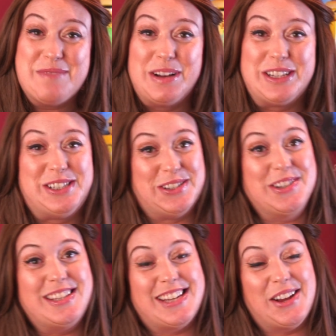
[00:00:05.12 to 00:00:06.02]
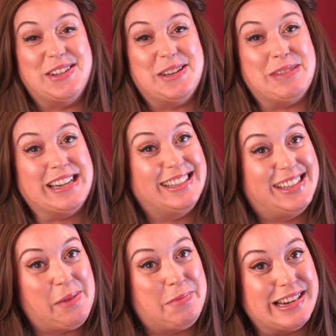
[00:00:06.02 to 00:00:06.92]
my dudes, how you been
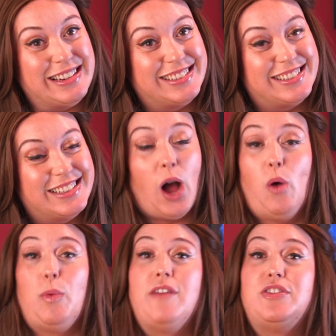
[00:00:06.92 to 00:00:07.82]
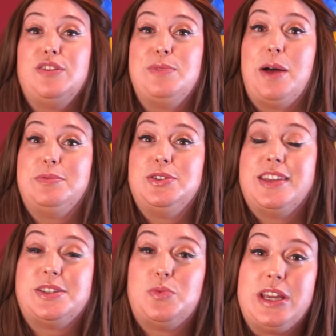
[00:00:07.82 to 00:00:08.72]
keeping? I hope whatever you've been up to
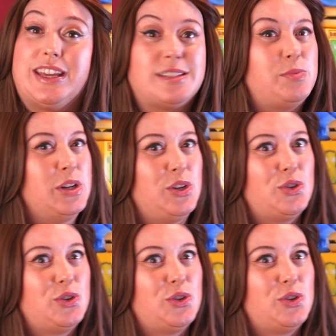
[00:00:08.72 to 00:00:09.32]
this week, it's been